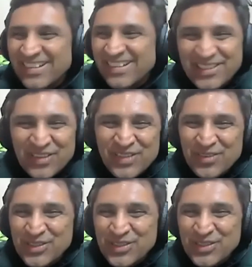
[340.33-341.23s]
sometimes
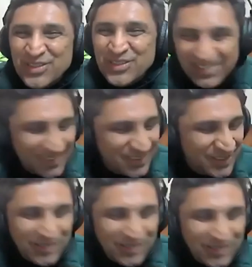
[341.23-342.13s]
you forget that you
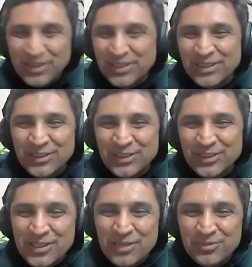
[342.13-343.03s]
have been doing
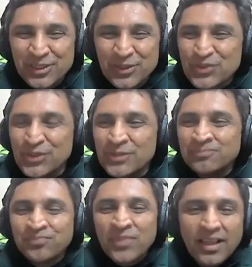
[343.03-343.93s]
something useful,
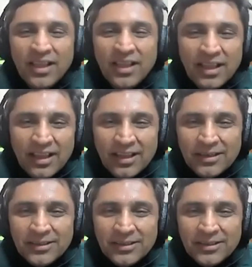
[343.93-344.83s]
and
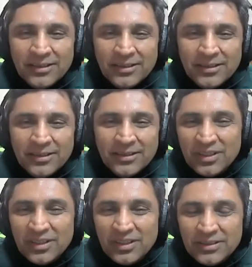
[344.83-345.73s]
uh,
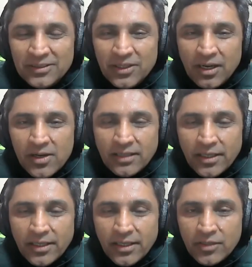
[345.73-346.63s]
okay, thank you very
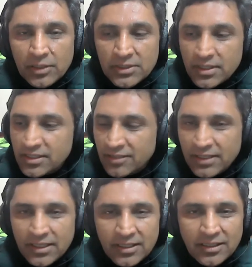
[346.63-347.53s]
much. It's a
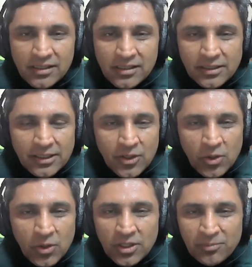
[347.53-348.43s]
very uh, cold
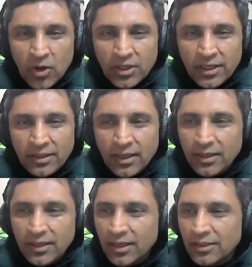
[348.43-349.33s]
morning in Delhi.
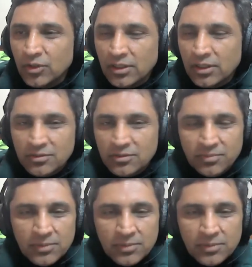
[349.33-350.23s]
Uh, you are, people are
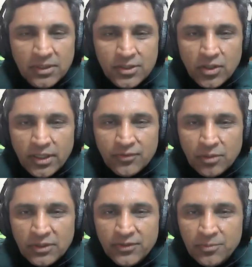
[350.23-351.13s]
joining from different
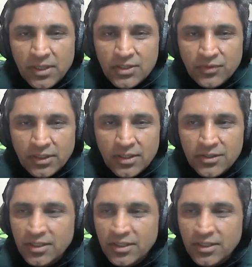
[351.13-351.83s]
parts of the country.